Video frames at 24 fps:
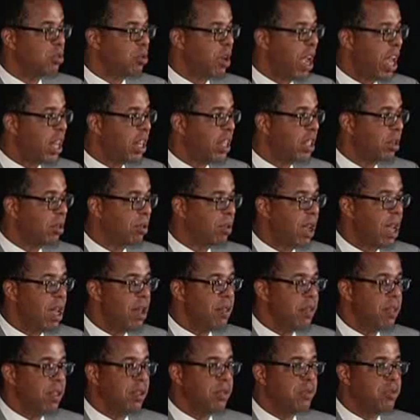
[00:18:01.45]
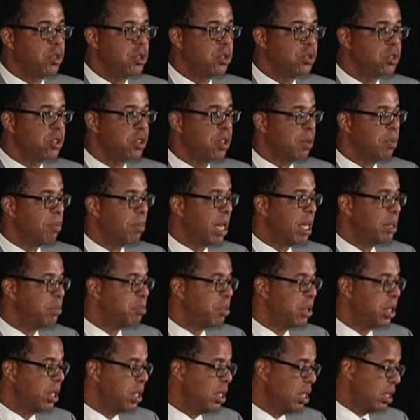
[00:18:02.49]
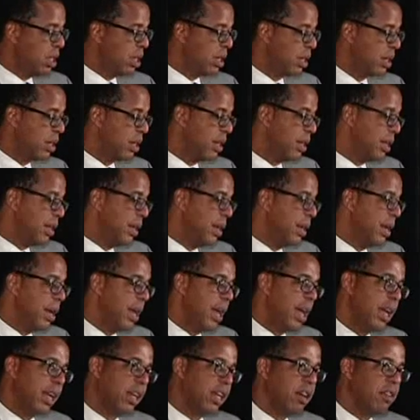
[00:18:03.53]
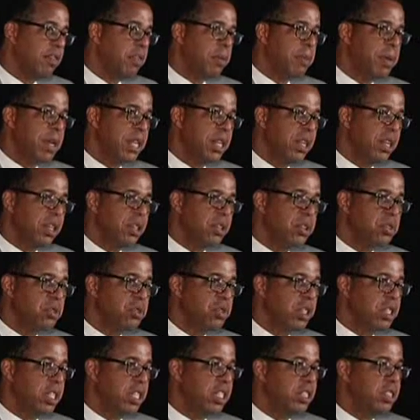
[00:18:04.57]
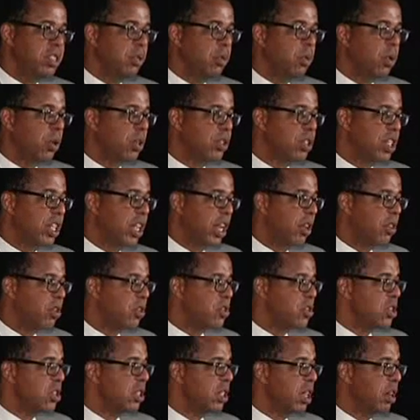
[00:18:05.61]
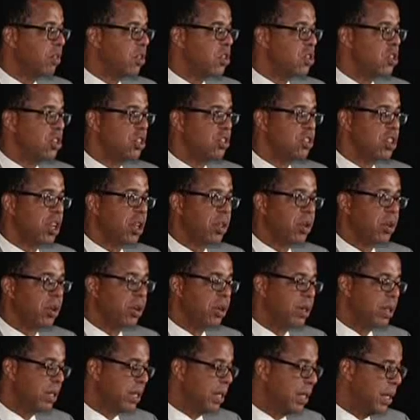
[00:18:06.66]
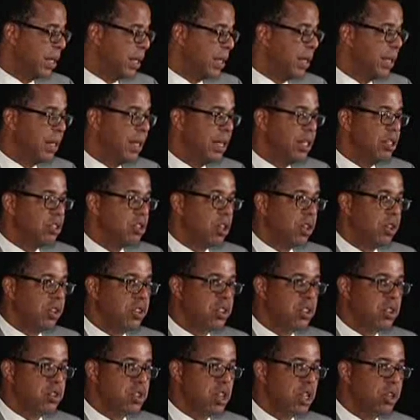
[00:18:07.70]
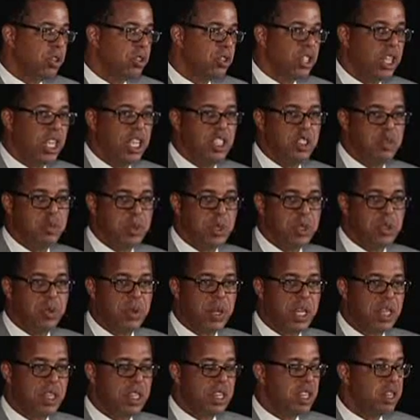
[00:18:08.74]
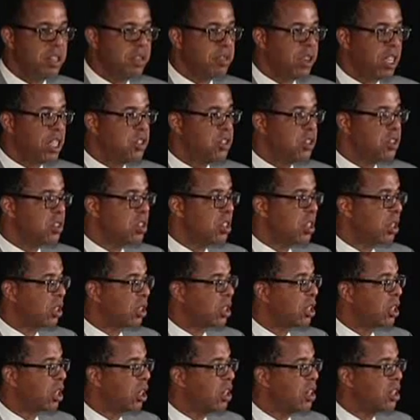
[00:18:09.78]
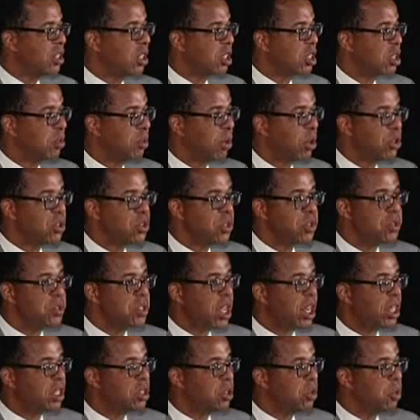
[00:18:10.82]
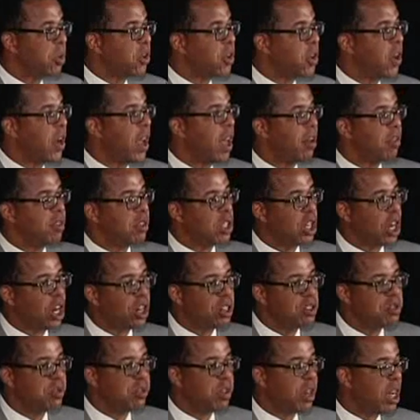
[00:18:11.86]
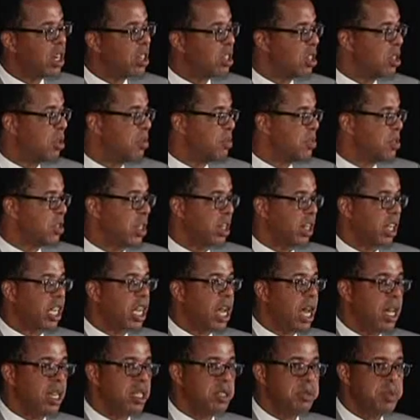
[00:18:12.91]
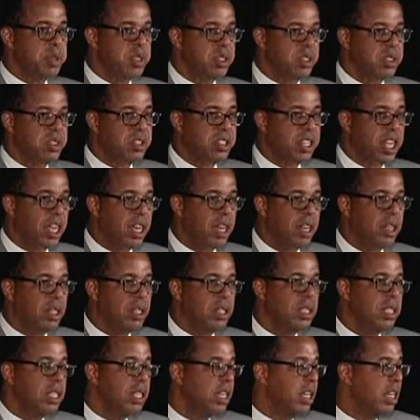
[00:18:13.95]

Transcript: rally around the future that might be, and government and industry need to work together to leverage each other so that there's interchange between the innovations that occur in the commercial sector where you have large volumes and economies of scale